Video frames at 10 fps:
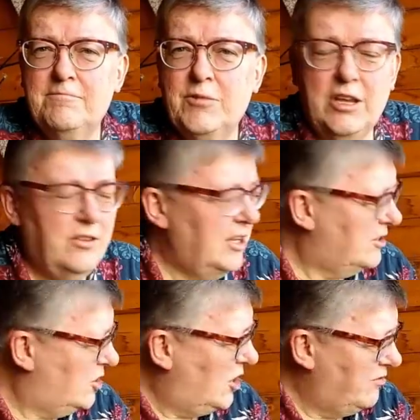And this
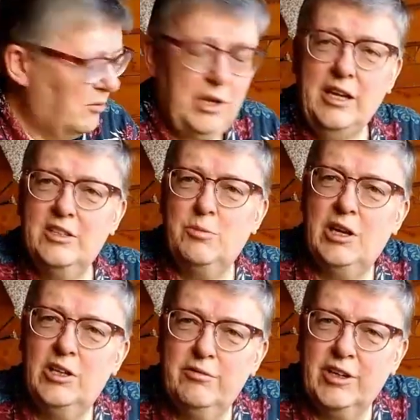chart for me is
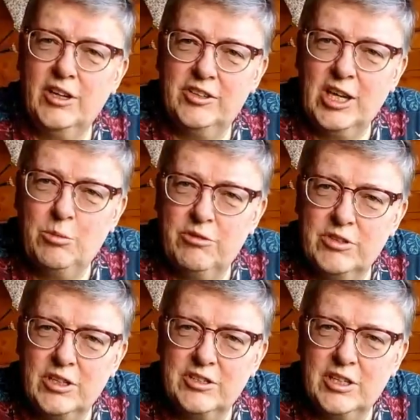about loving our neighbour as
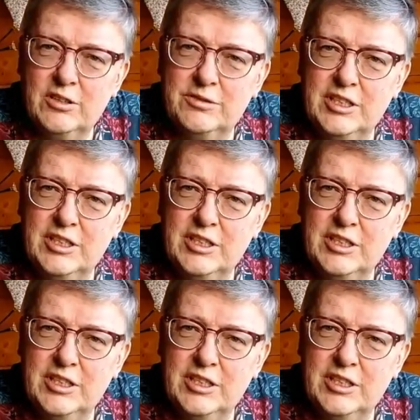ourselves.